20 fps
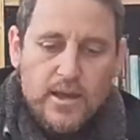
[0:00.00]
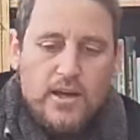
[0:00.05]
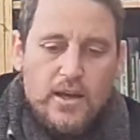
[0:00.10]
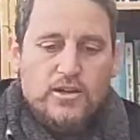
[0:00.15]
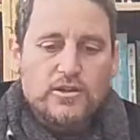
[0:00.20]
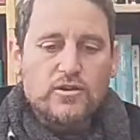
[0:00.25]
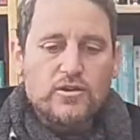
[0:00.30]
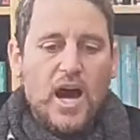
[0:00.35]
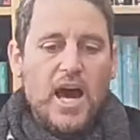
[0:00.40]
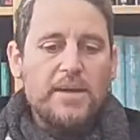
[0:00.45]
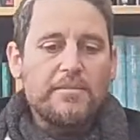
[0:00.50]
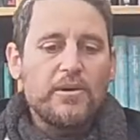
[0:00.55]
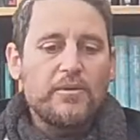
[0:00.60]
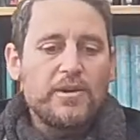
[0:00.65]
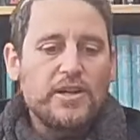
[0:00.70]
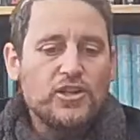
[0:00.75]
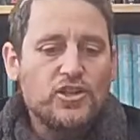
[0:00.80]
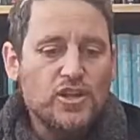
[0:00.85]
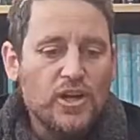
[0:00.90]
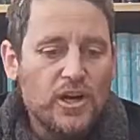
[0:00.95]
So Adam
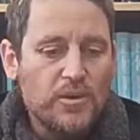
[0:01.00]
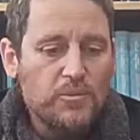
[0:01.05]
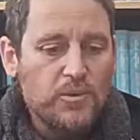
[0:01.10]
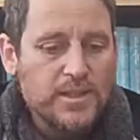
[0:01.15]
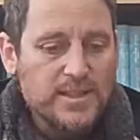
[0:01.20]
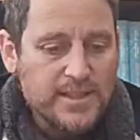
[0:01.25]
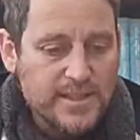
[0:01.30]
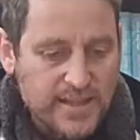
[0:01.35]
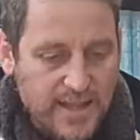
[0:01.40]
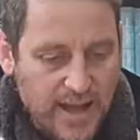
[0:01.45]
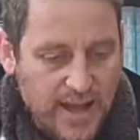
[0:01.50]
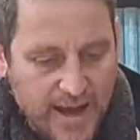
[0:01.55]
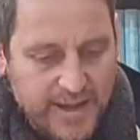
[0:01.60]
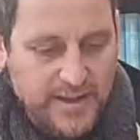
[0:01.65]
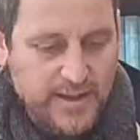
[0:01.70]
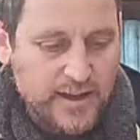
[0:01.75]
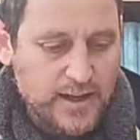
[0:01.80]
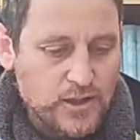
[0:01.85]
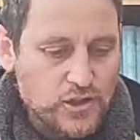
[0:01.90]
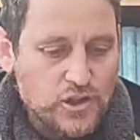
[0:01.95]
Arishon was
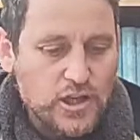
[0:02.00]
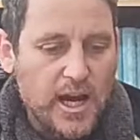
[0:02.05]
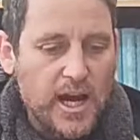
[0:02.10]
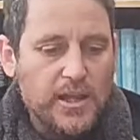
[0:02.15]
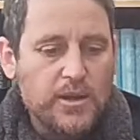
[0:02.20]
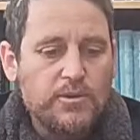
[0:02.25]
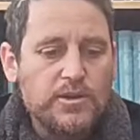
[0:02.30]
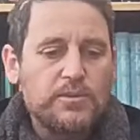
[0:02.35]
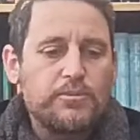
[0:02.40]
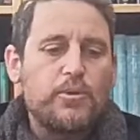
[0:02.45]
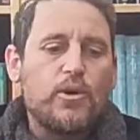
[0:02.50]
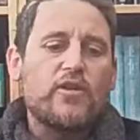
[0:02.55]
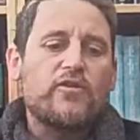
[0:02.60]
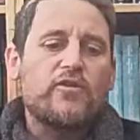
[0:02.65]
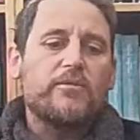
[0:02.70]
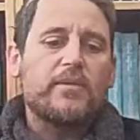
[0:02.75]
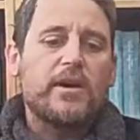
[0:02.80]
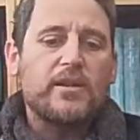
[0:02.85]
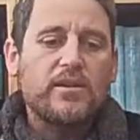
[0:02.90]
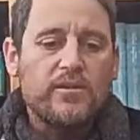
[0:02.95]
not a child who was born
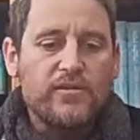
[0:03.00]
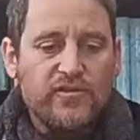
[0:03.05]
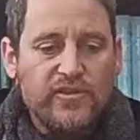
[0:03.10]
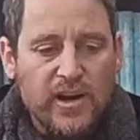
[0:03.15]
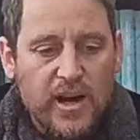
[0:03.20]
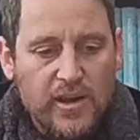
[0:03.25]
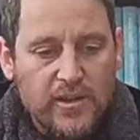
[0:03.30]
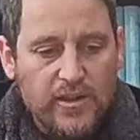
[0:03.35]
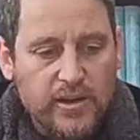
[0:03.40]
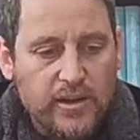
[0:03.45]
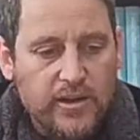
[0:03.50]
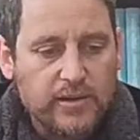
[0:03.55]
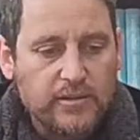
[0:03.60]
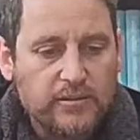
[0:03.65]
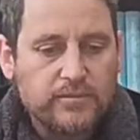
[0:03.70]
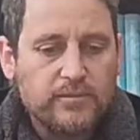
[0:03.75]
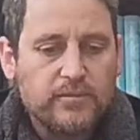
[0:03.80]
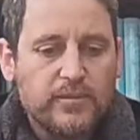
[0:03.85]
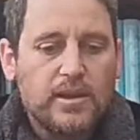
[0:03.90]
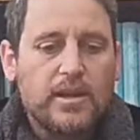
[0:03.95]
from mother and father,
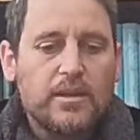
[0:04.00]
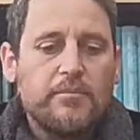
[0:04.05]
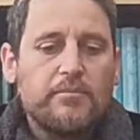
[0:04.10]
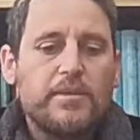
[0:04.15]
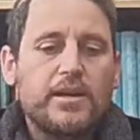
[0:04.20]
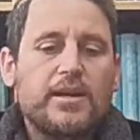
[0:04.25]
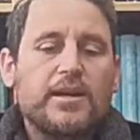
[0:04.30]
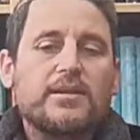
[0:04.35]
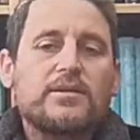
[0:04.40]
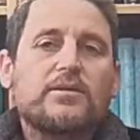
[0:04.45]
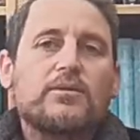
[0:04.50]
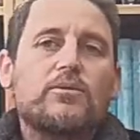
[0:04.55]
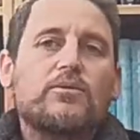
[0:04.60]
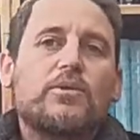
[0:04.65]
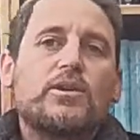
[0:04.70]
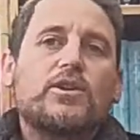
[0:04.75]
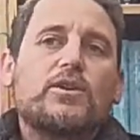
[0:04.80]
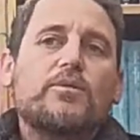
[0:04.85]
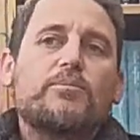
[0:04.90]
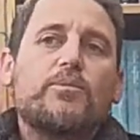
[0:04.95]
because
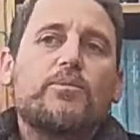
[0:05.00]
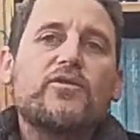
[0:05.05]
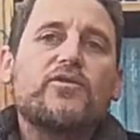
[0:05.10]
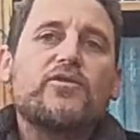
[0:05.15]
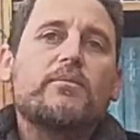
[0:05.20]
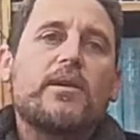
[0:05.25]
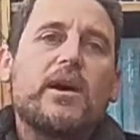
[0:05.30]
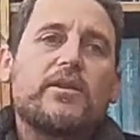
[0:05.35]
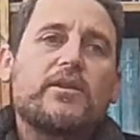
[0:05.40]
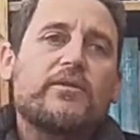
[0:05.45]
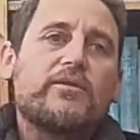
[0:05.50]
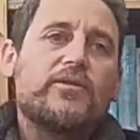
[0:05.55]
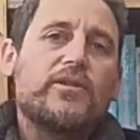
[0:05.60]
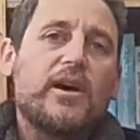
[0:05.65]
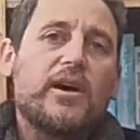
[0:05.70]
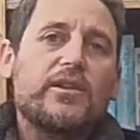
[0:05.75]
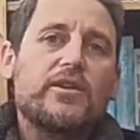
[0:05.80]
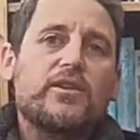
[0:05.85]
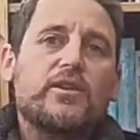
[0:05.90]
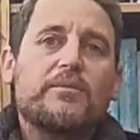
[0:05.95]
when you're born from mother and
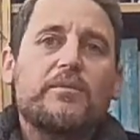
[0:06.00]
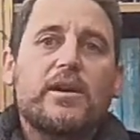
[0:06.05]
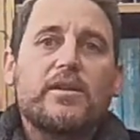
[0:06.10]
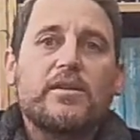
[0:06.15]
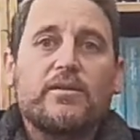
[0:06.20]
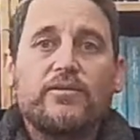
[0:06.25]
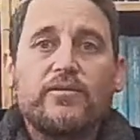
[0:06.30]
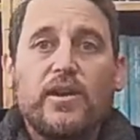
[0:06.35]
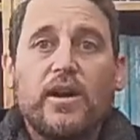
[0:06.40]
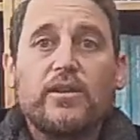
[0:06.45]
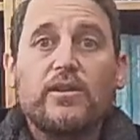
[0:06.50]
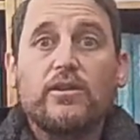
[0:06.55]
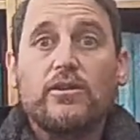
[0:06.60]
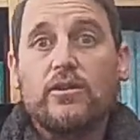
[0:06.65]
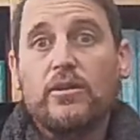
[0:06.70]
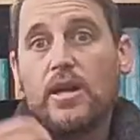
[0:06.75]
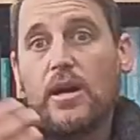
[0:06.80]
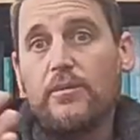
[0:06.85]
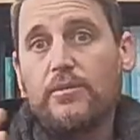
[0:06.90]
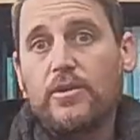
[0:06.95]
father, your mother and father,
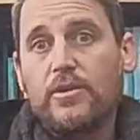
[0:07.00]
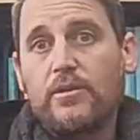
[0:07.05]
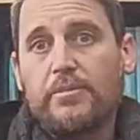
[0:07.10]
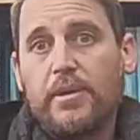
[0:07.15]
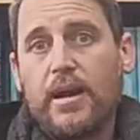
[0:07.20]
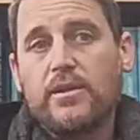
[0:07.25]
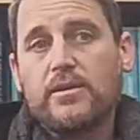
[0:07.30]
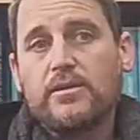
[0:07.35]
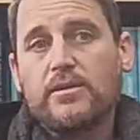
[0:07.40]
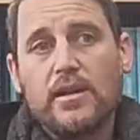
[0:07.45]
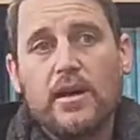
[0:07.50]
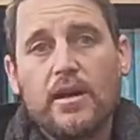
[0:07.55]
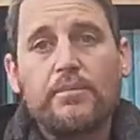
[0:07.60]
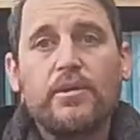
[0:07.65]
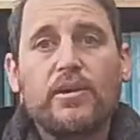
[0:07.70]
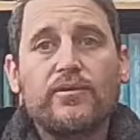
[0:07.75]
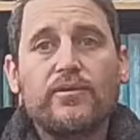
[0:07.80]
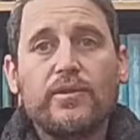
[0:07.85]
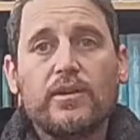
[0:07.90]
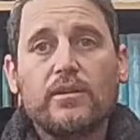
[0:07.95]
their parents are not
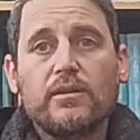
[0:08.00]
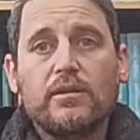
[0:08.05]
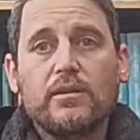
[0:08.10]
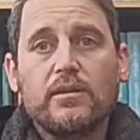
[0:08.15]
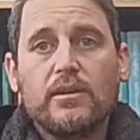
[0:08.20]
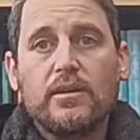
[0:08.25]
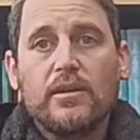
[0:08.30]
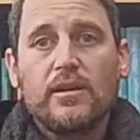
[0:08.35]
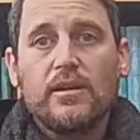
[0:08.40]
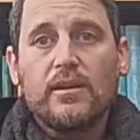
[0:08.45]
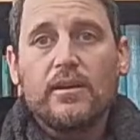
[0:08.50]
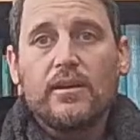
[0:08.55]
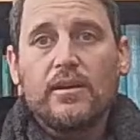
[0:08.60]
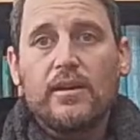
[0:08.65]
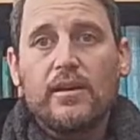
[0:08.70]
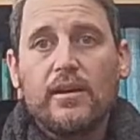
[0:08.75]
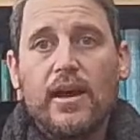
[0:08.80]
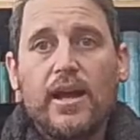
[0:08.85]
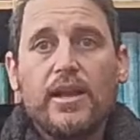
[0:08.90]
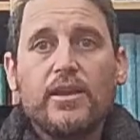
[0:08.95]
perfect,
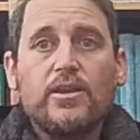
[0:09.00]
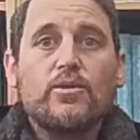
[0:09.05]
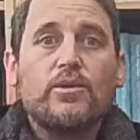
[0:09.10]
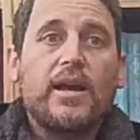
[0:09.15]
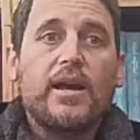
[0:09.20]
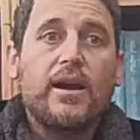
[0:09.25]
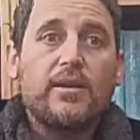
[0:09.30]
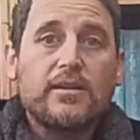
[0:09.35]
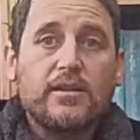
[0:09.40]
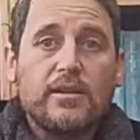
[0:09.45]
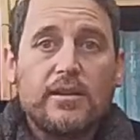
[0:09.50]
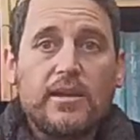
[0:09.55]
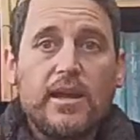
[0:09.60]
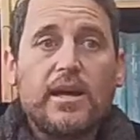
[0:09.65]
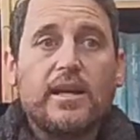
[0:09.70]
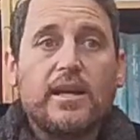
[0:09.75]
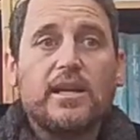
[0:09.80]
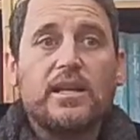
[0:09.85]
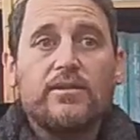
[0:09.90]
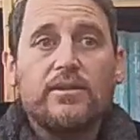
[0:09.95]
and you inherit the
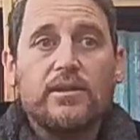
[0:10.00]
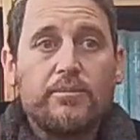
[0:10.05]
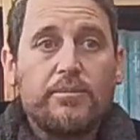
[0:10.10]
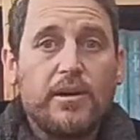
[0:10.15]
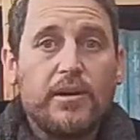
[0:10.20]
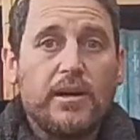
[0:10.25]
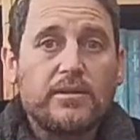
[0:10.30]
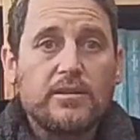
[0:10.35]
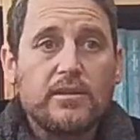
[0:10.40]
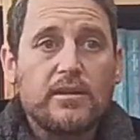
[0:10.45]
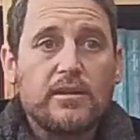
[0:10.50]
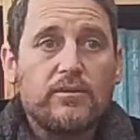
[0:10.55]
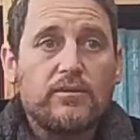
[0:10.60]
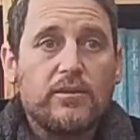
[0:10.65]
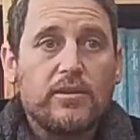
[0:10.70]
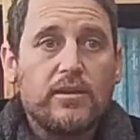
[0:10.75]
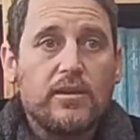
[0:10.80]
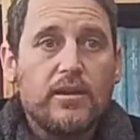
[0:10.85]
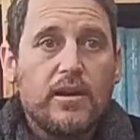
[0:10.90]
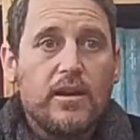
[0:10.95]
negative and the positive.
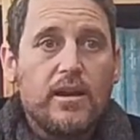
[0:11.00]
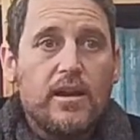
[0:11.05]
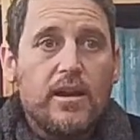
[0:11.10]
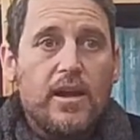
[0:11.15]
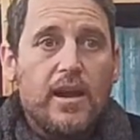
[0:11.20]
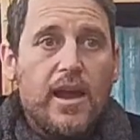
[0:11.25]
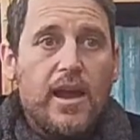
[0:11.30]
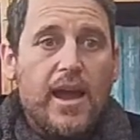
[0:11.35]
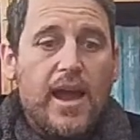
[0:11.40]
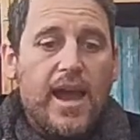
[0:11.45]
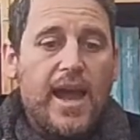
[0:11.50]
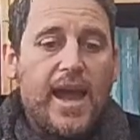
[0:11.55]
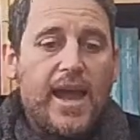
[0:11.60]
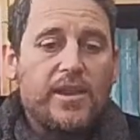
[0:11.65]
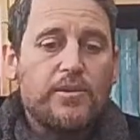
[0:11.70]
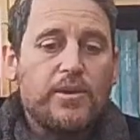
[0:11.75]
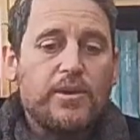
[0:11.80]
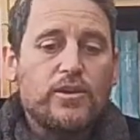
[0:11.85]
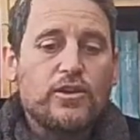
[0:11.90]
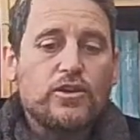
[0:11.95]

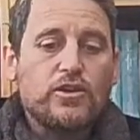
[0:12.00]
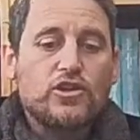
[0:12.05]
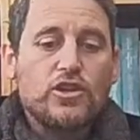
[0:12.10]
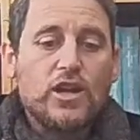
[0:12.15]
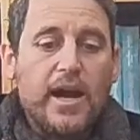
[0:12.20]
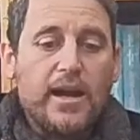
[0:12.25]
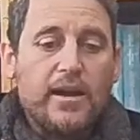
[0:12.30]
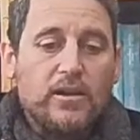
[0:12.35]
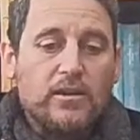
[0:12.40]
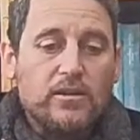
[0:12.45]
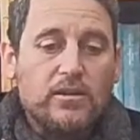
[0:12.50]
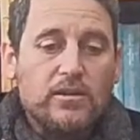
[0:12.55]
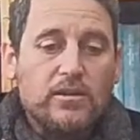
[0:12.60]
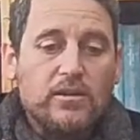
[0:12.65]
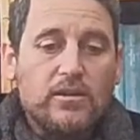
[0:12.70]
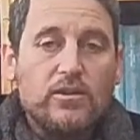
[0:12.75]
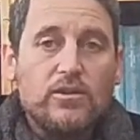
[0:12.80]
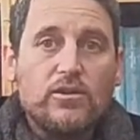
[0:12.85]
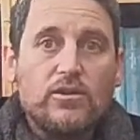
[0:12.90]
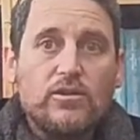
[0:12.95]
And when you're a child,
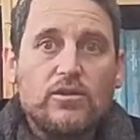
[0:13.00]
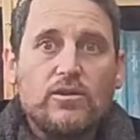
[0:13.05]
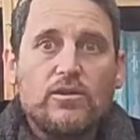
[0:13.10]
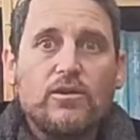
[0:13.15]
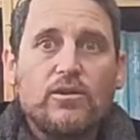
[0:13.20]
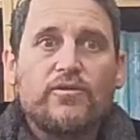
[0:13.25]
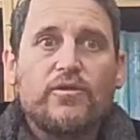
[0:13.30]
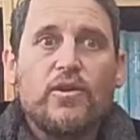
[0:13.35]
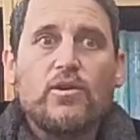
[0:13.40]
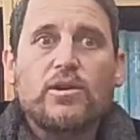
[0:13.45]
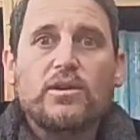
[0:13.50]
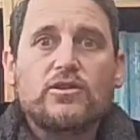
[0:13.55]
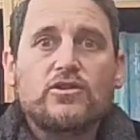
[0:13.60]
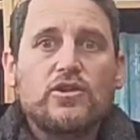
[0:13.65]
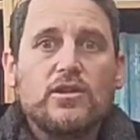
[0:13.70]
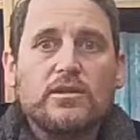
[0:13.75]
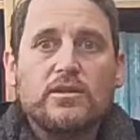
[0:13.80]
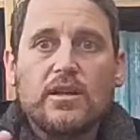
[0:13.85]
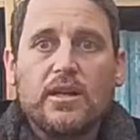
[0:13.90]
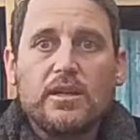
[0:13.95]
you're focused
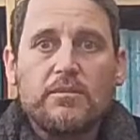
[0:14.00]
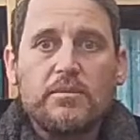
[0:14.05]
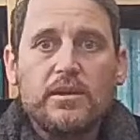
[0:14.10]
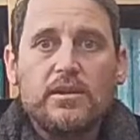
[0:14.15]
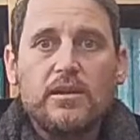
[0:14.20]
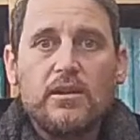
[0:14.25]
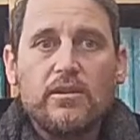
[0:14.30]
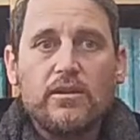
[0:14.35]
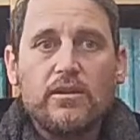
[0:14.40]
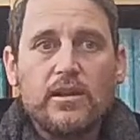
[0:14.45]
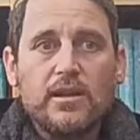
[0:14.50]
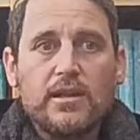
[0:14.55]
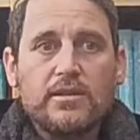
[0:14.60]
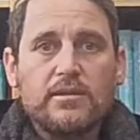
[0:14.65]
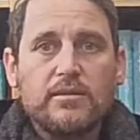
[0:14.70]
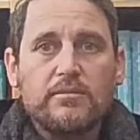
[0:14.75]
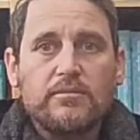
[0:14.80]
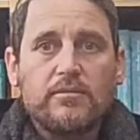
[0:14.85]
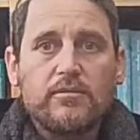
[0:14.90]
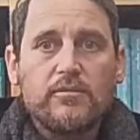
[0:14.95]
just on the
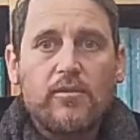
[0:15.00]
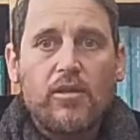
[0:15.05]
materialism,